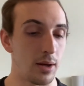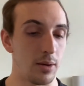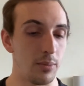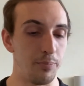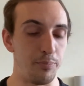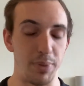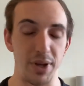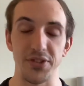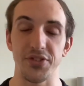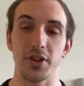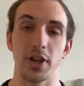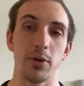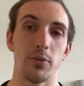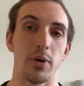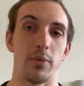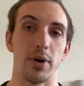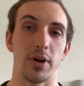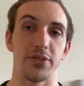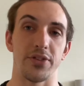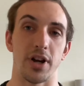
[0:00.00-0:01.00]
basically what I
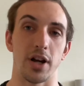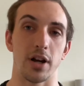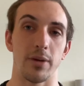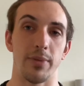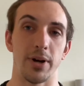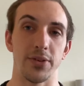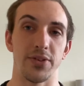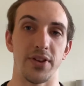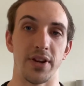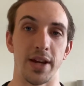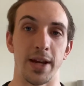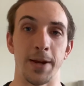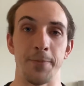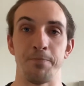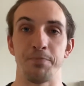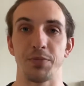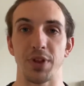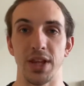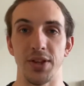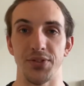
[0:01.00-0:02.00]
want to talk about today
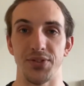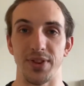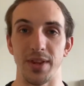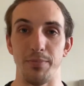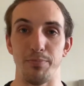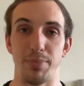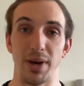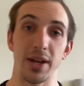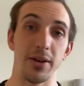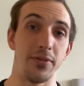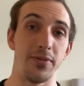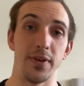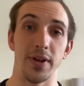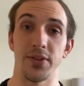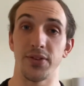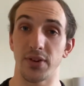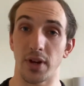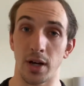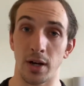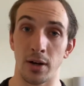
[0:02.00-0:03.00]
is the
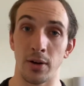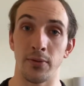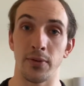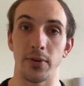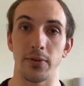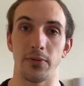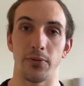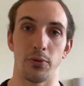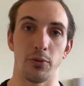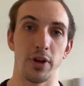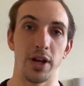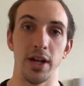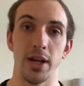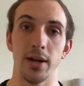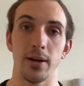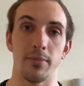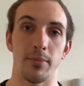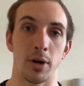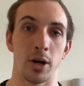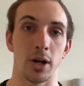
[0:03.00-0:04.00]
benefits of free
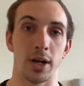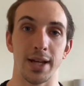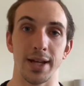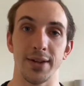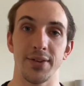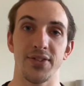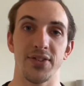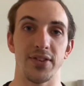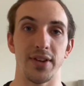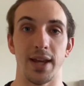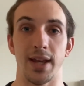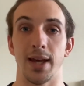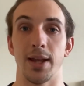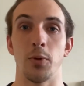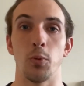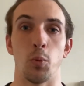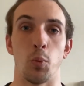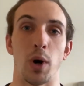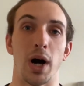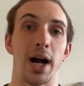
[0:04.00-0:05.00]
markets
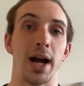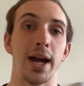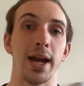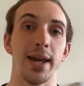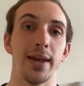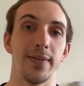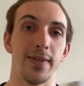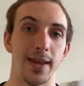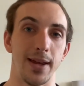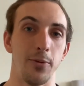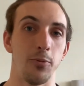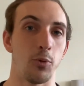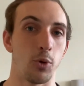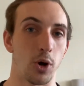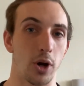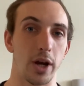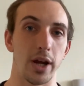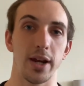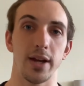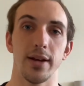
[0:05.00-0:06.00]
and why they
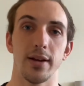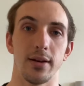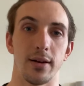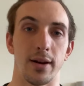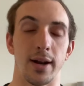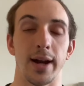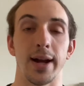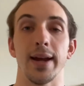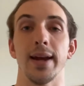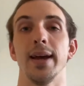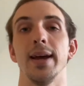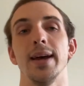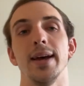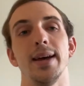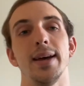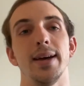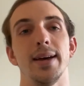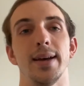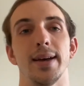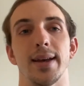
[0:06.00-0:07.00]
work, all right?
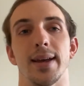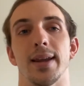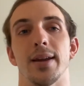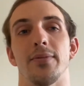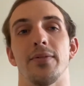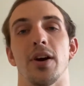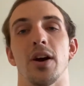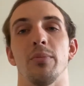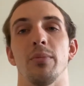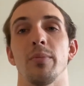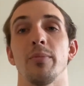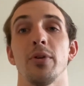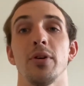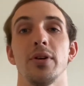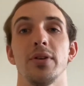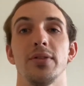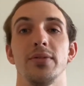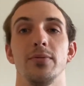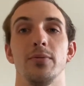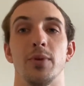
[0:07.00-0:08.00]
And if I
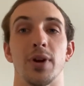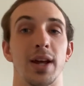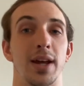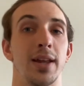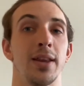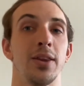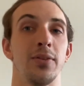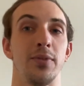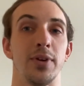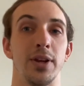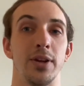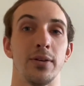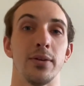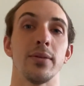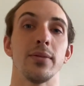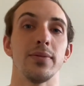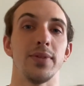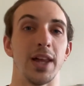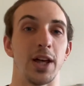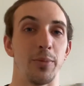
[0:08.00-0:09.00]
remember, when I edit the video,
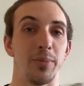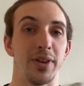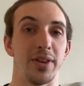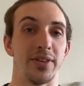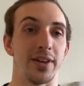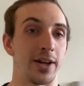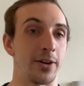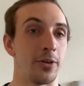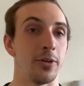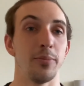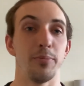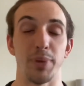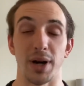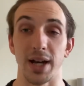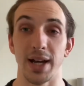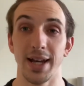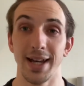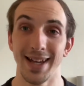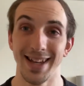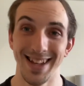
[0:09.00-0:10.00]
that'll be the title.
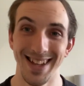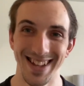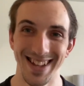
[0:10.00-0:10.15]
But